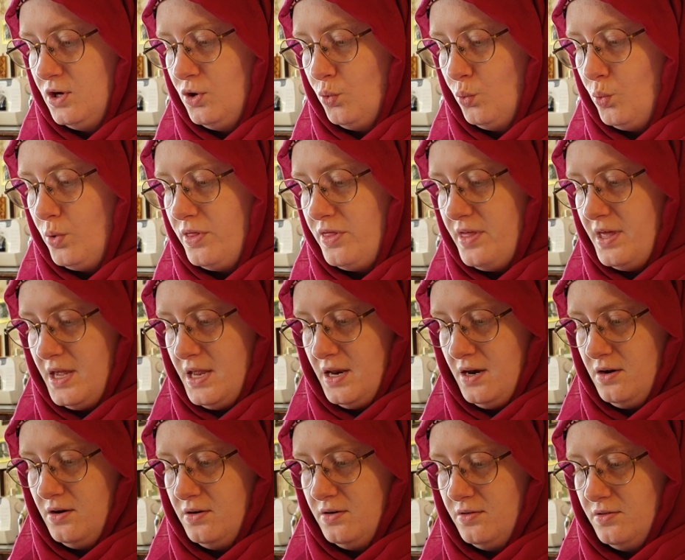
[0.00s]

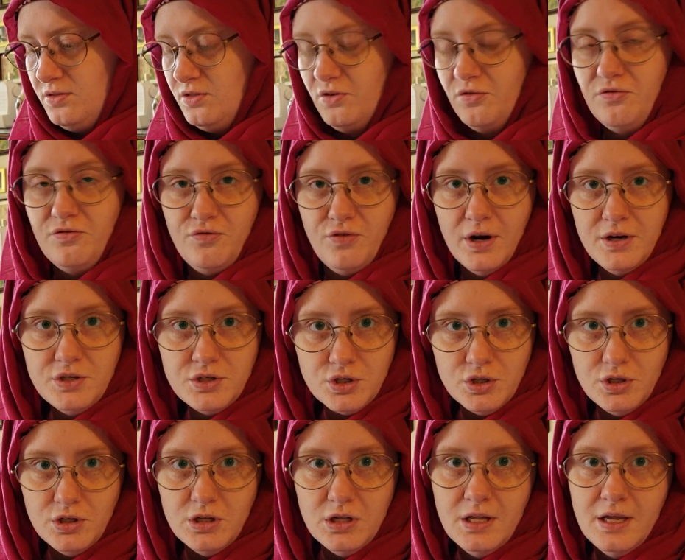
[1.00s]
within the
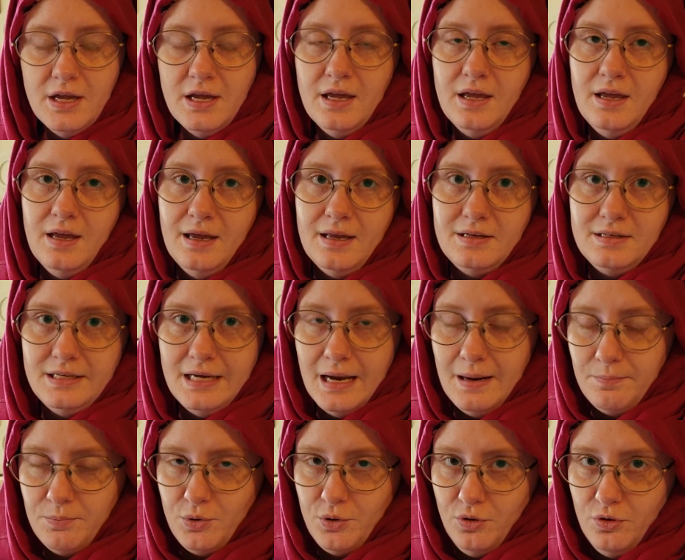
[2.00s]
frontal and
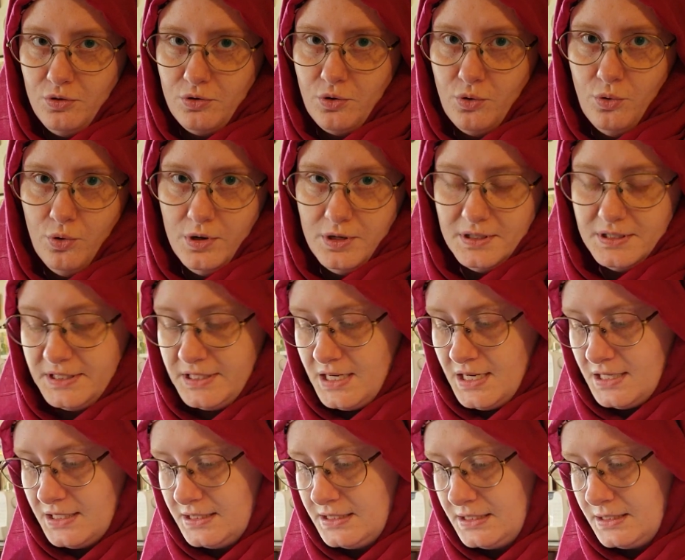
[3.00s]
temporal
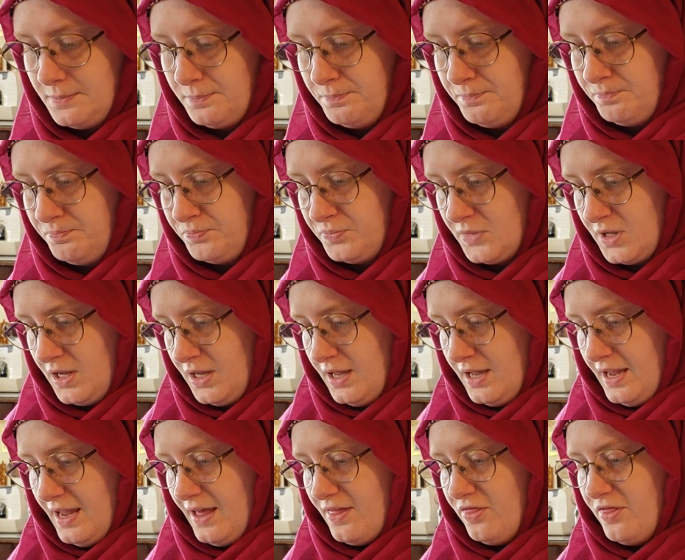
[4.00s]
cortices,
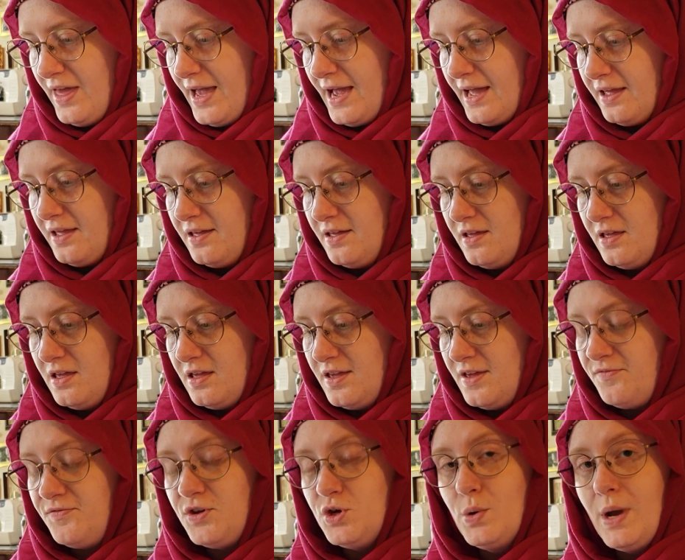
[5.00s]
and that
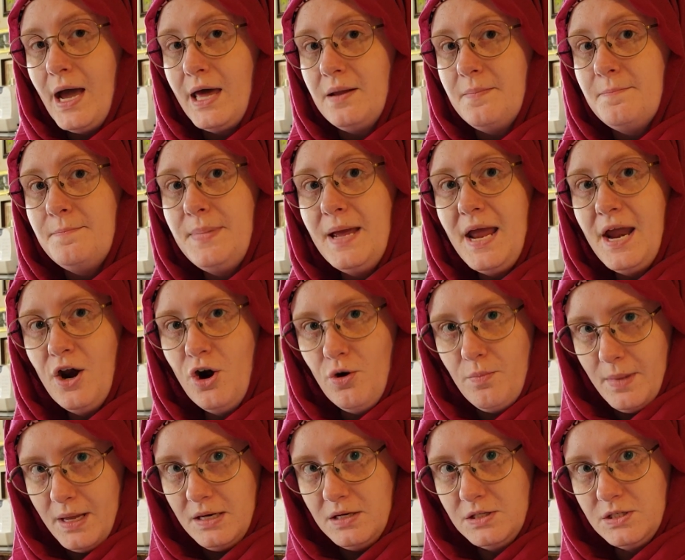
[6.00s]
if you had
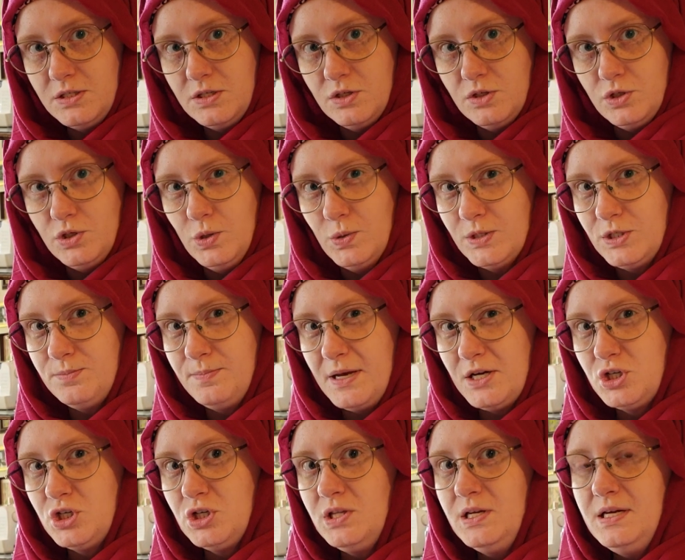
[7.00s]
impairment to
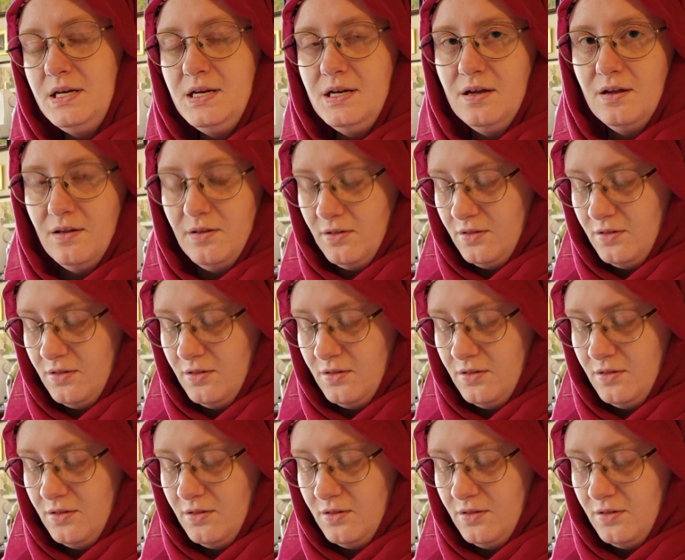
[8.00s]
especially